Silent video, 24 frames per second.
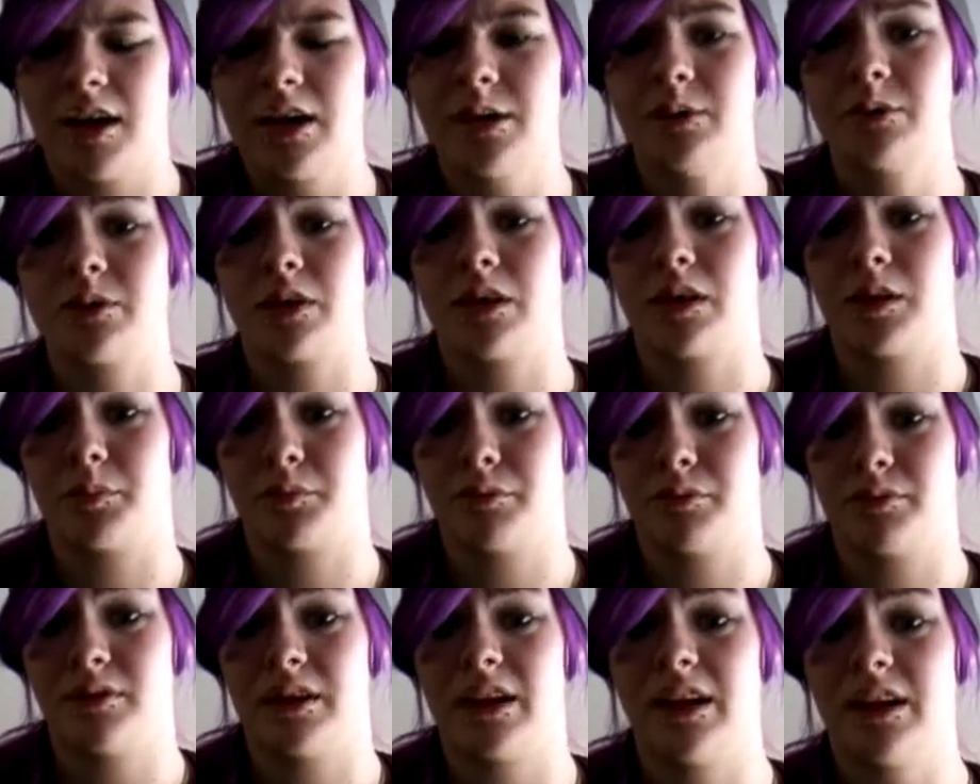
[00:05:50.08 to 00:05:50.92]
news on the
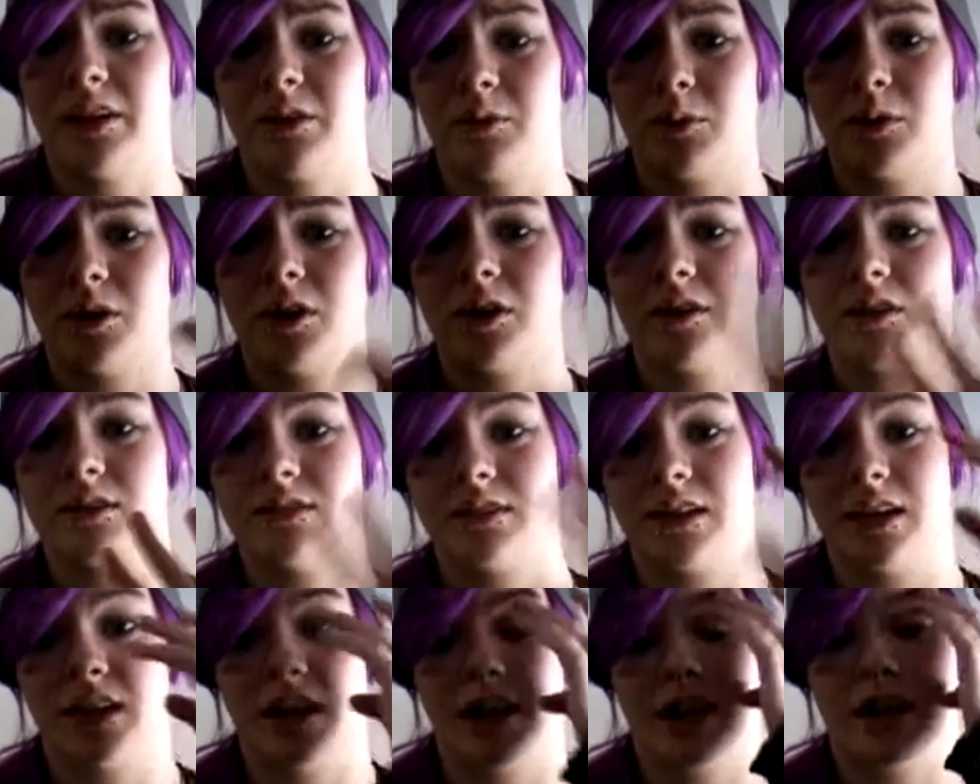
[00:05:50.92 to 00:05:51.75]
prank wall
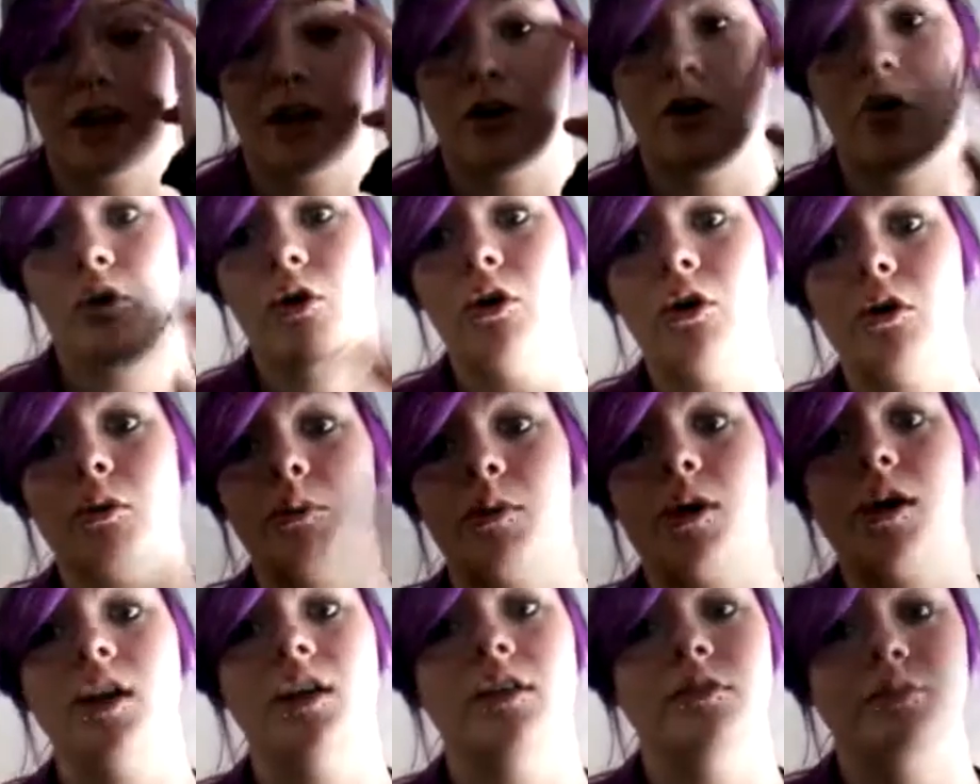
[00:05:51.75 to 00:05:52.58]
because they had like a
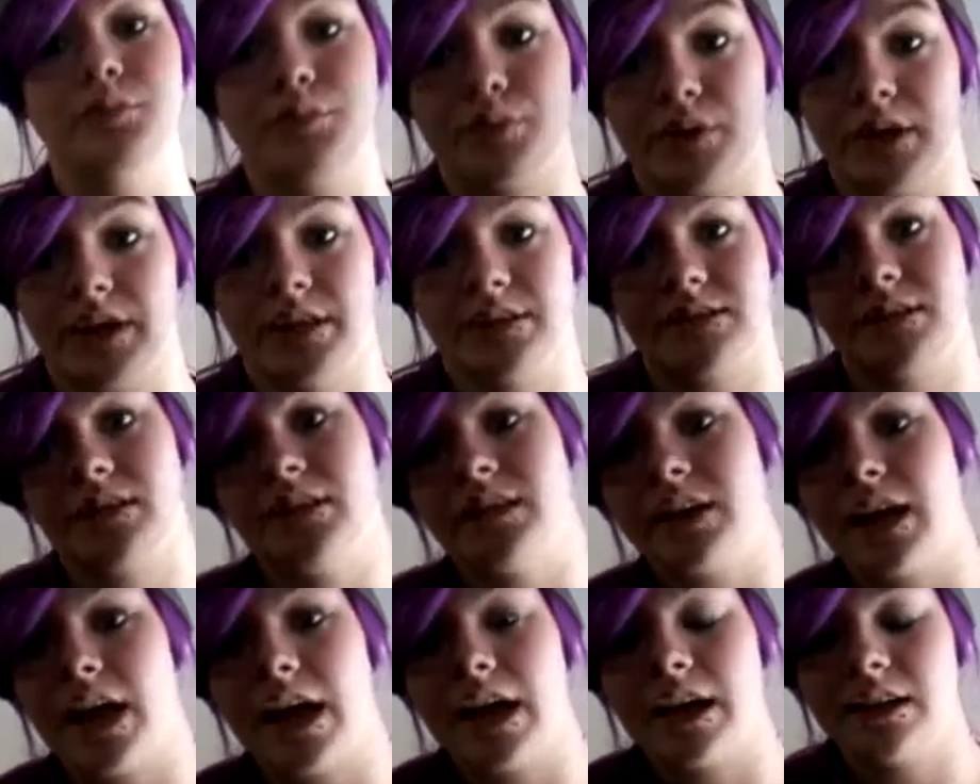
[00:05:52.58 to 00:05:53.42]
whole wall of pranks
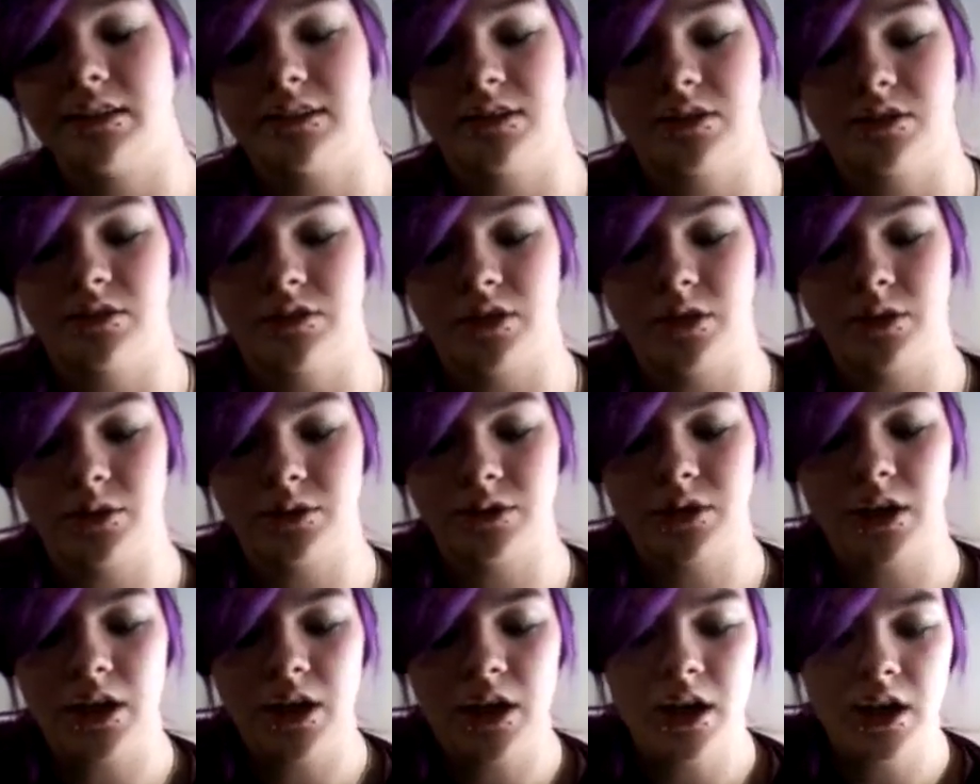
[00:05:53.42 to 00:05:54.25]
and gags and
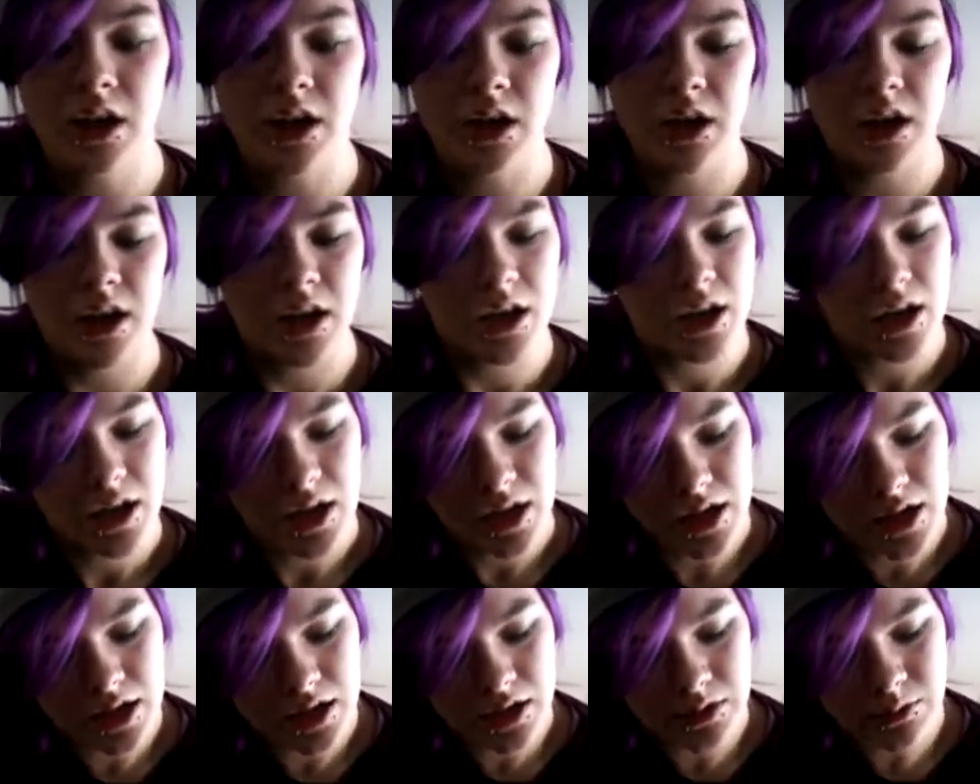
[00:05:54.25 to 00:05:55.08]
jokes,
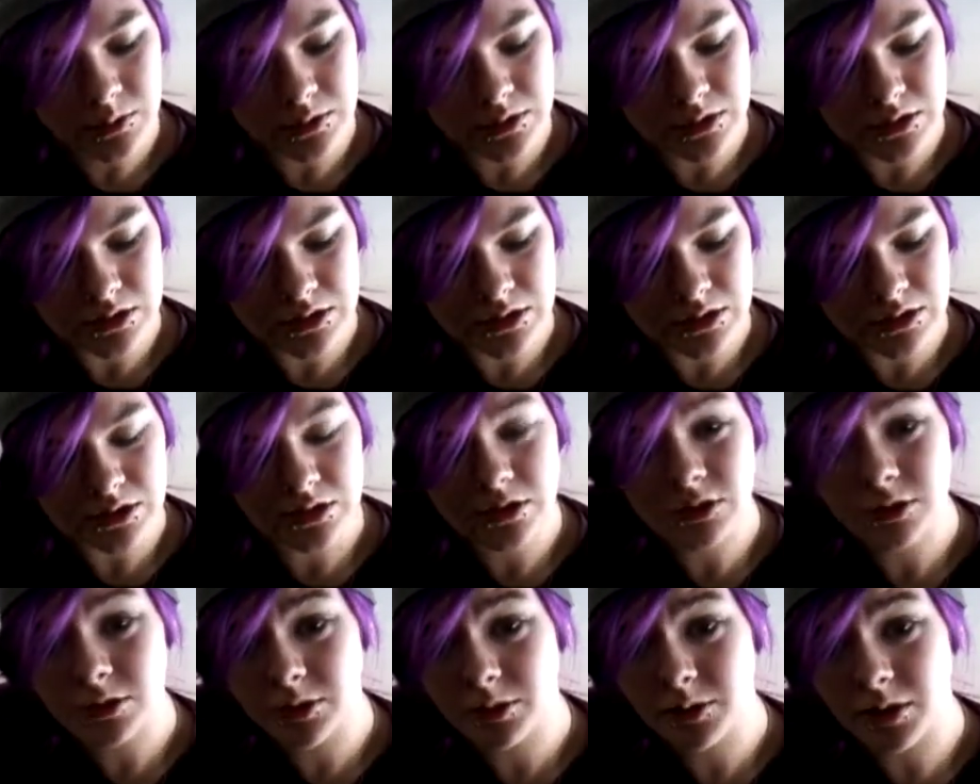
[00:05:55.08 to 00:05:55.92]
and it was
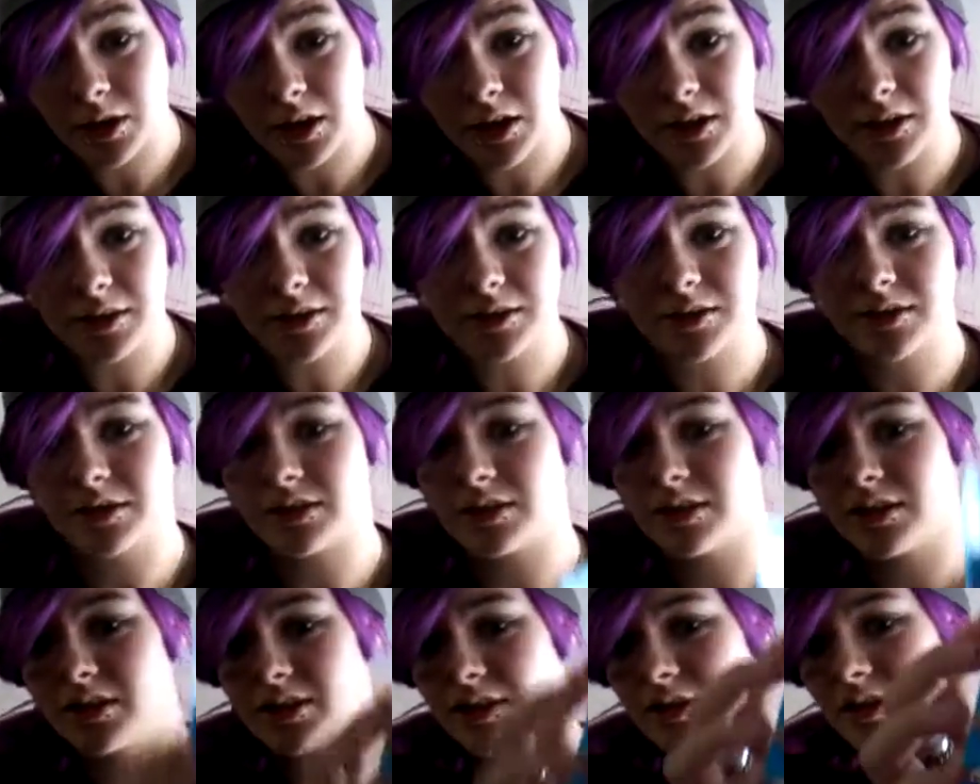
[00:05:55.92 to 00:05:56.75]
two
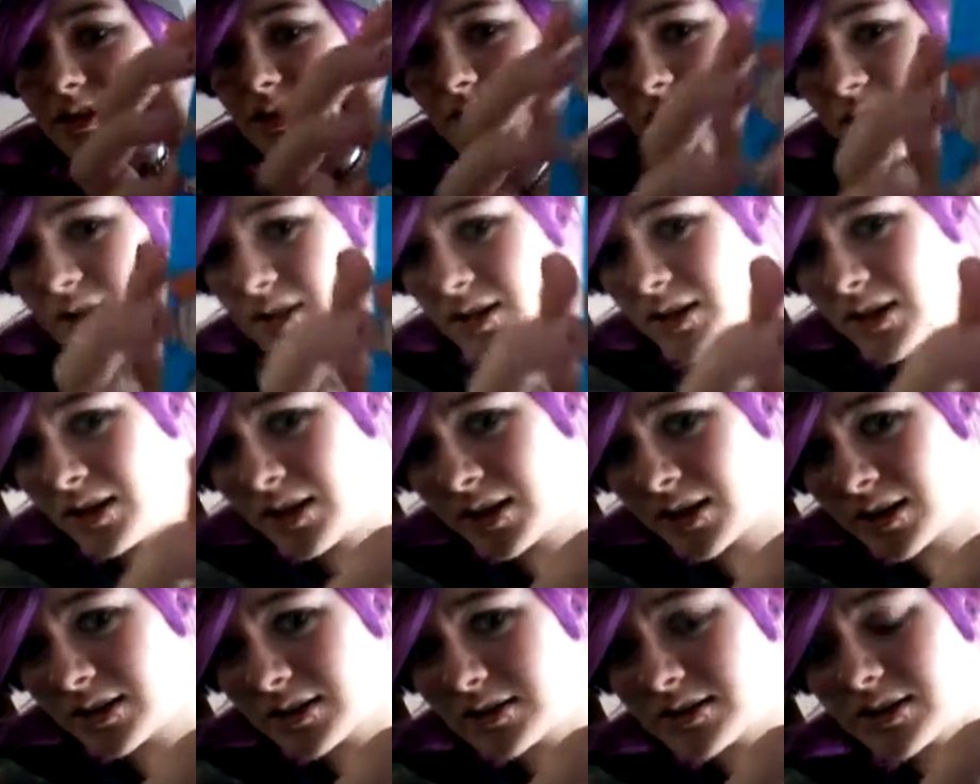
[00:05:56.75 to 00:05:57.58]
dollars.
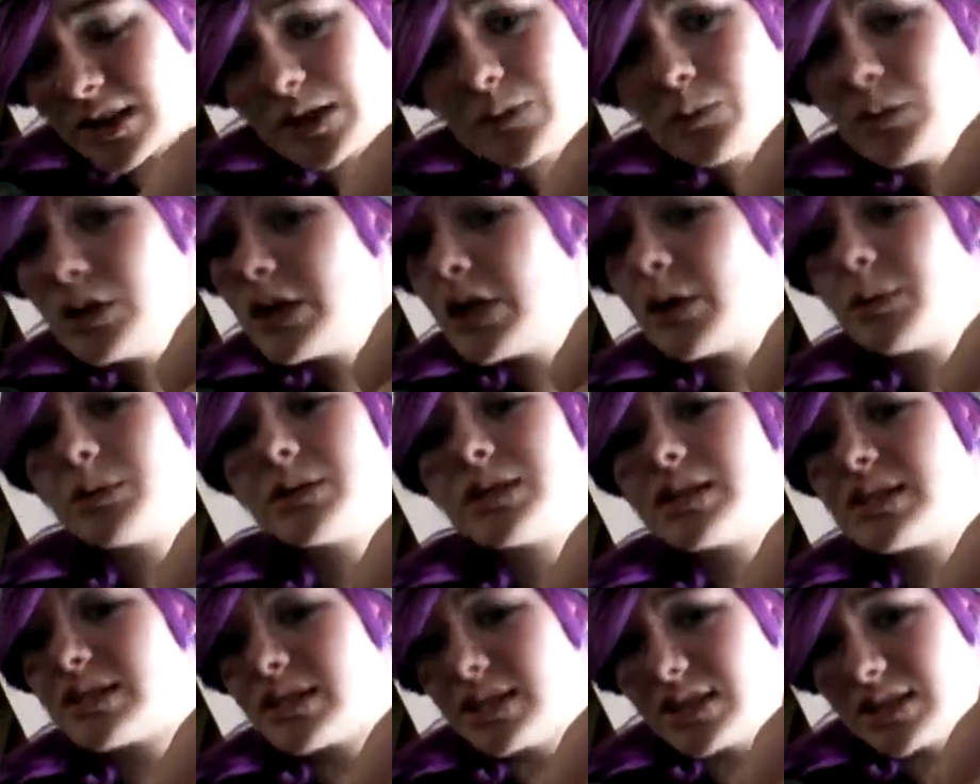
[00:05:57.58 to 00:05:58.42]
Does anyone know
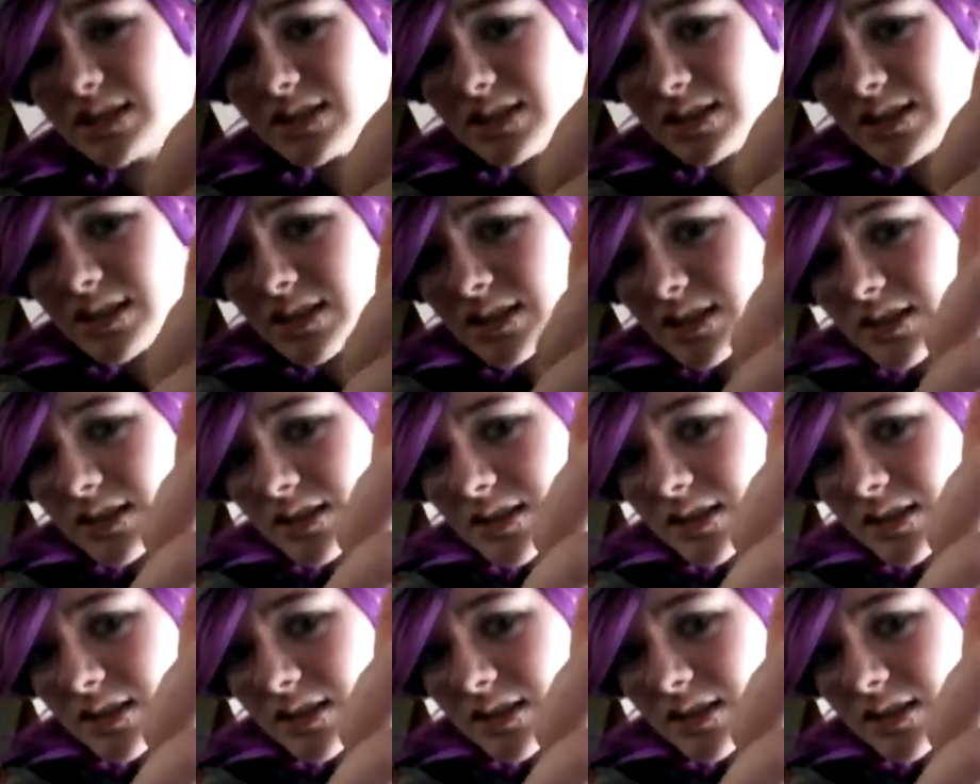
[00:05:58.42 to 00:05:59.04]
what this is?